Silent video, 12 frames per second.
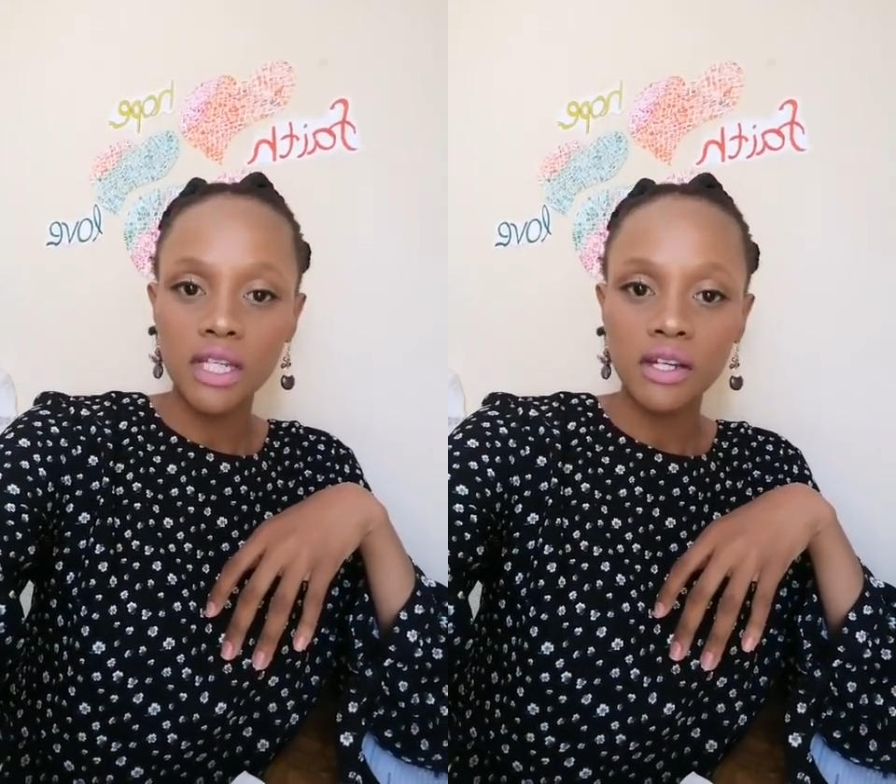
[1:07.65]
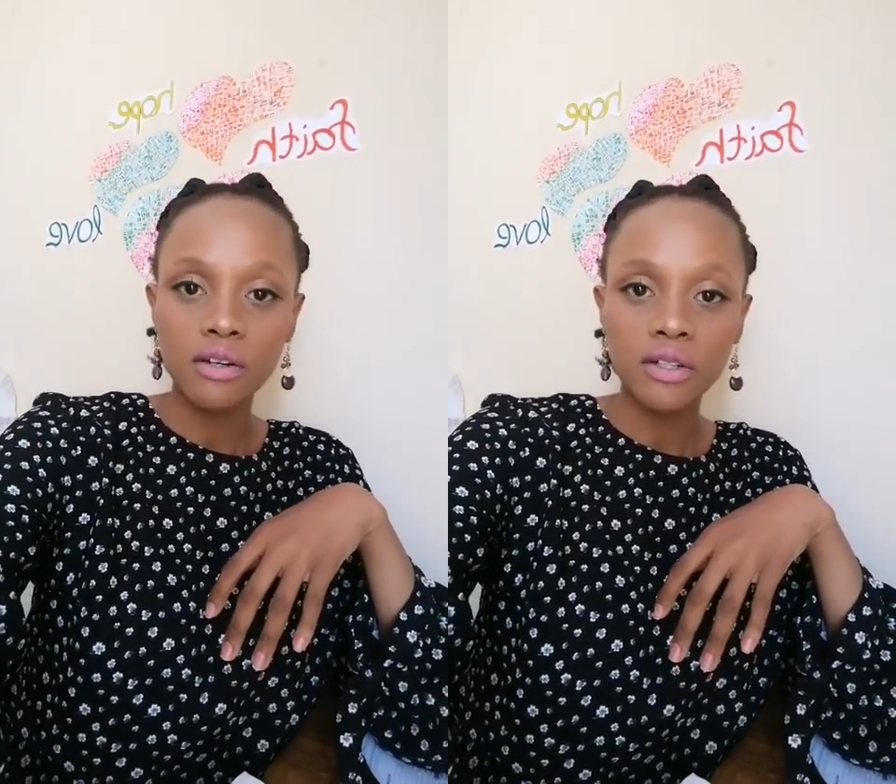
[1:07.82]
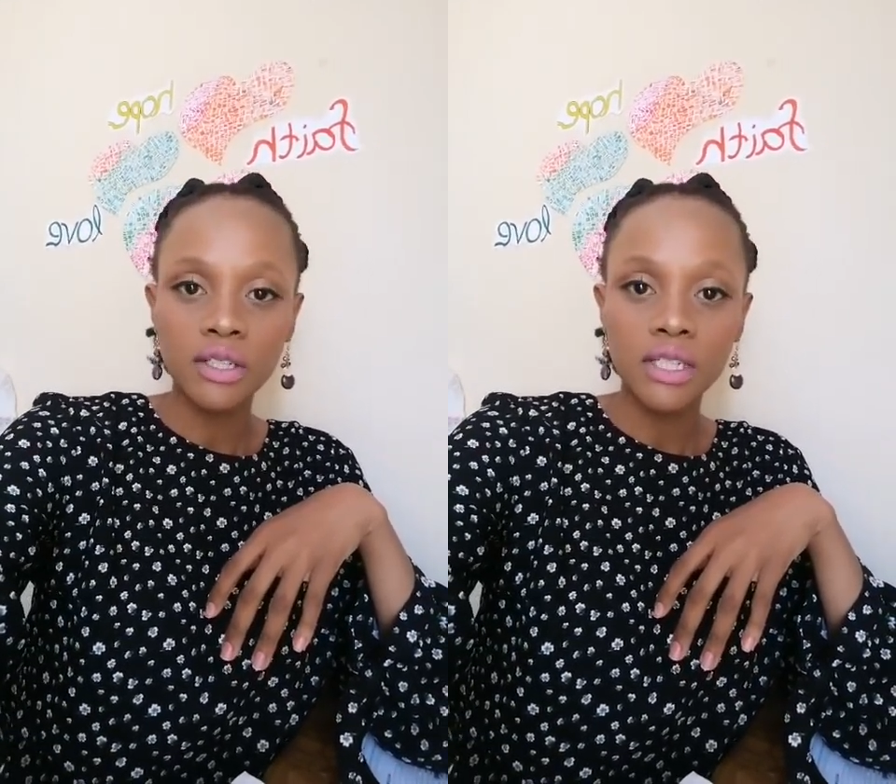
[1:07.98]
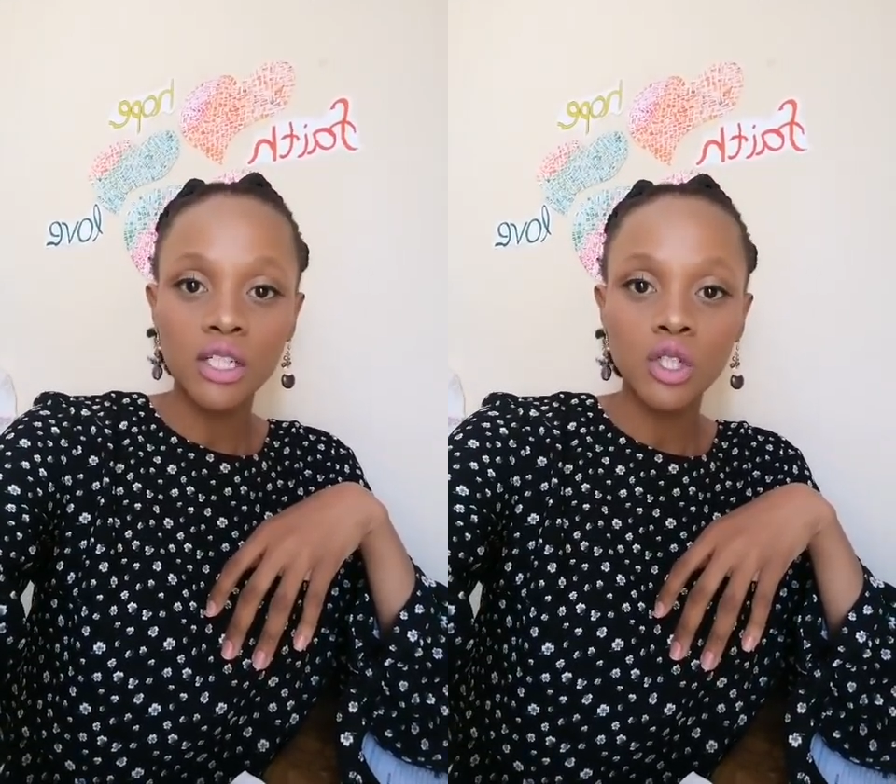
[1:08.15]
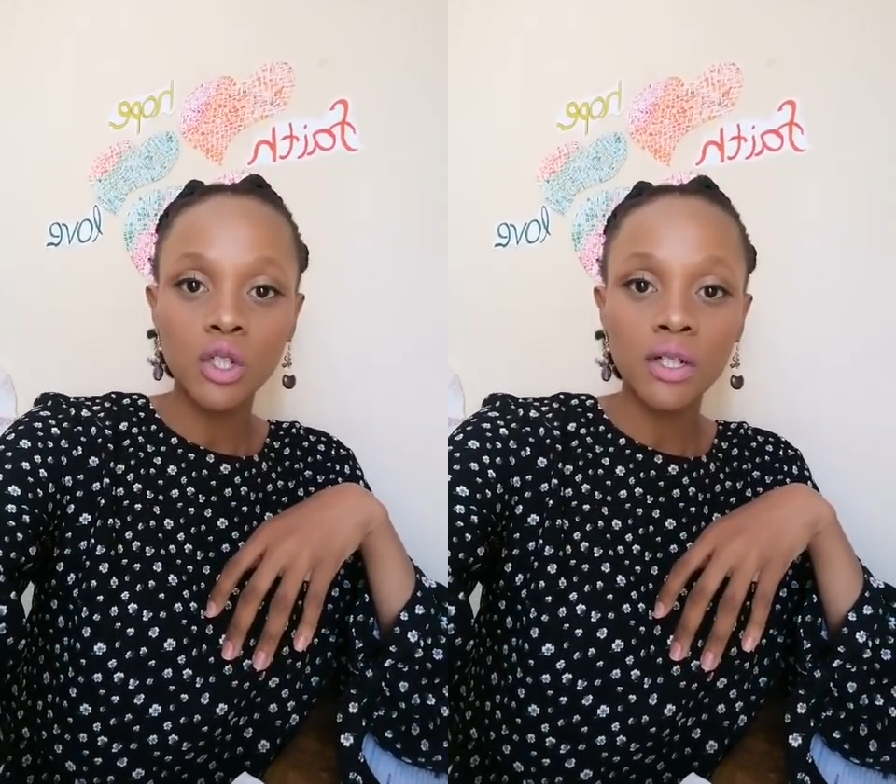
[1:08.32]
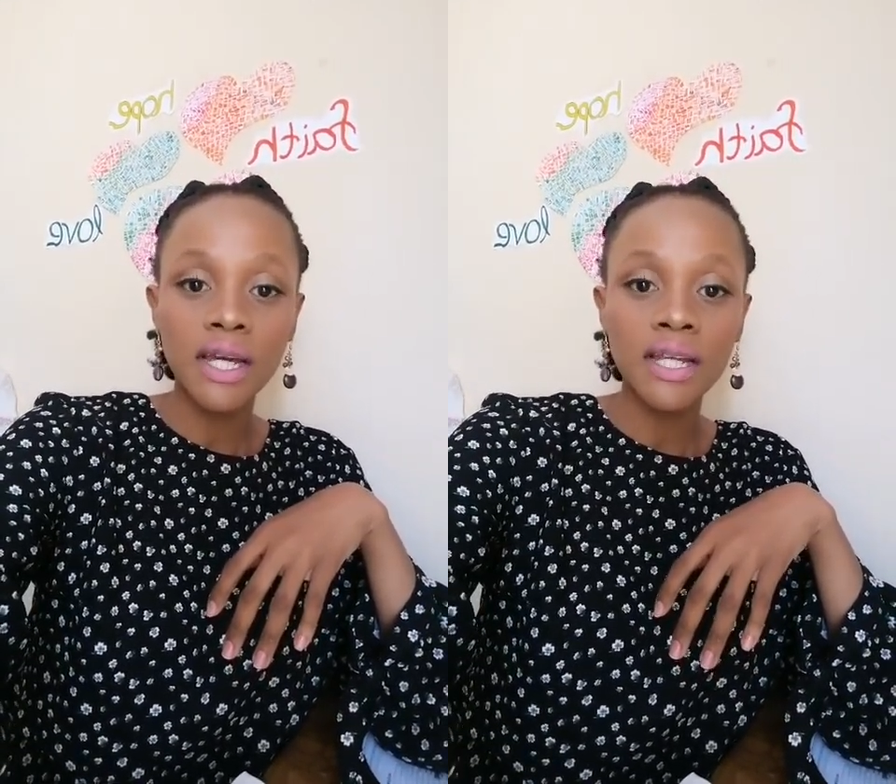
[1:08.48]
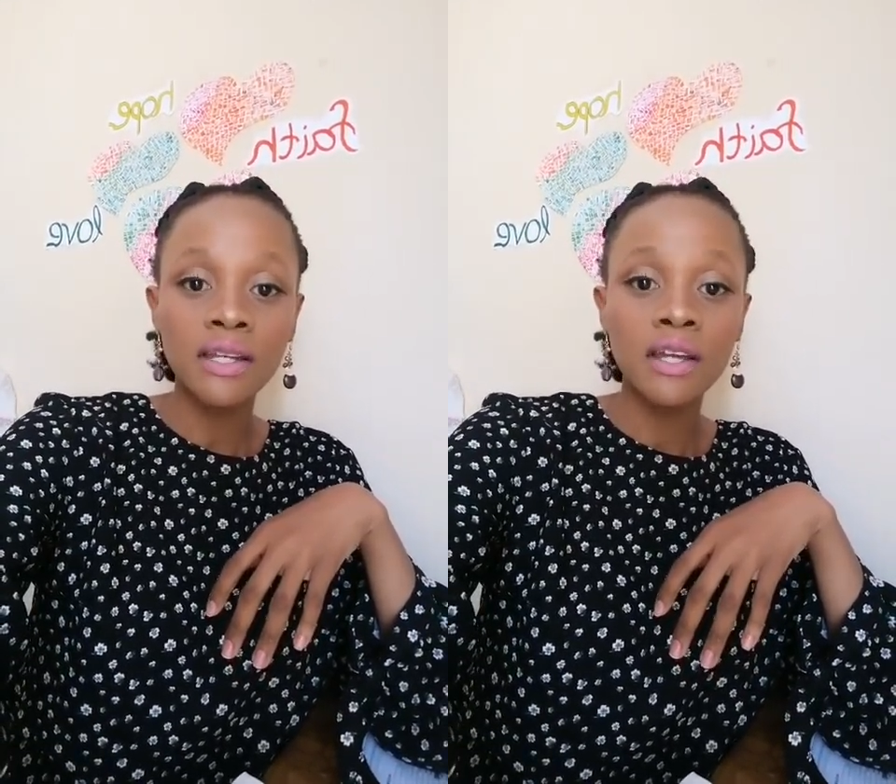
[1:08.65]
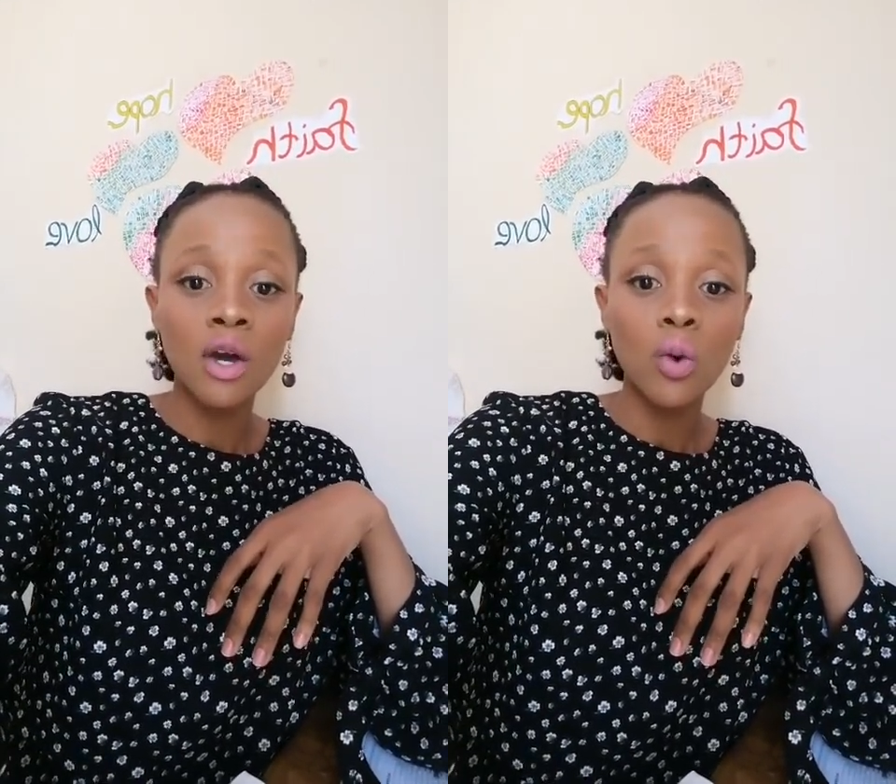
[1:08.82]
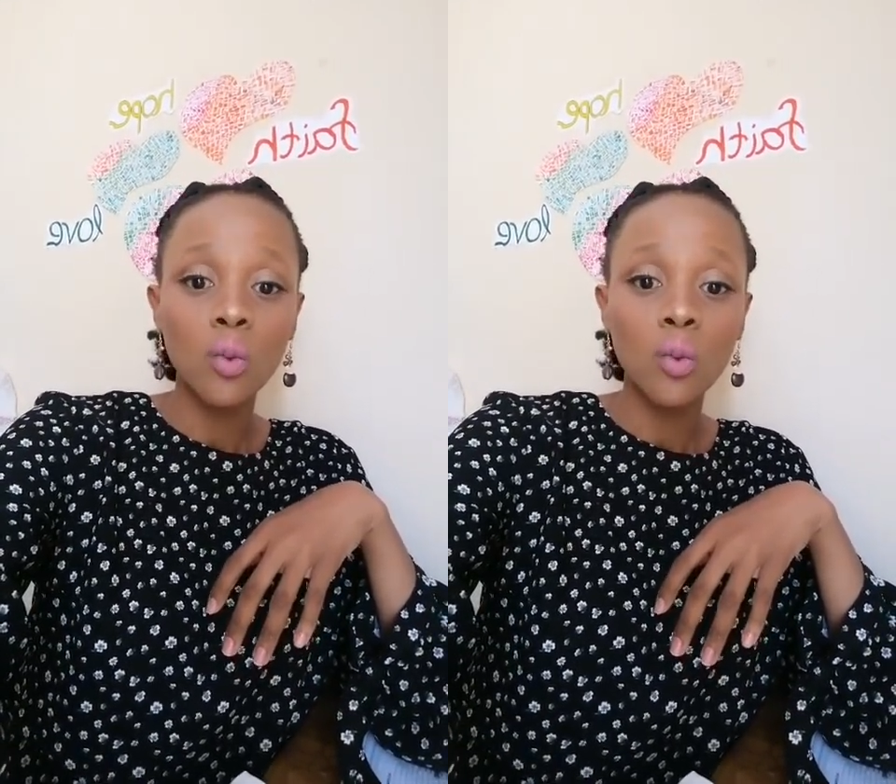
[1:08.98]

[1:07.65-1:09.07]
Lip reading: here on TikTok and